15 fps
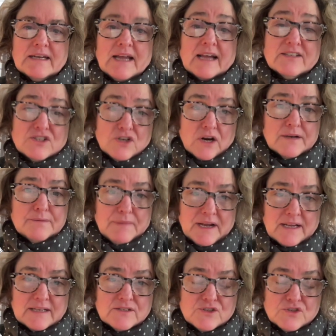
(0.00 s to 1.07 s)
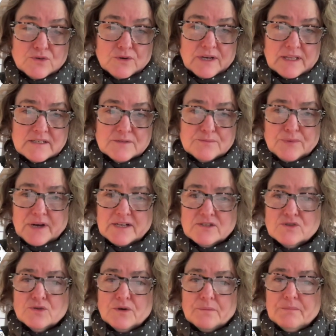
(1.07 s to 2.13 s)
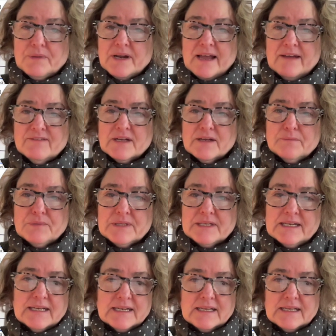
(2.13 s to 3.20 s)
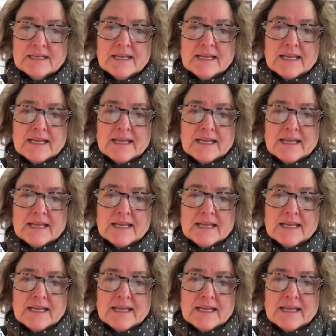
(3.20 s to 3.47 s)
I started my story list brainstorm, but I haven't completed it.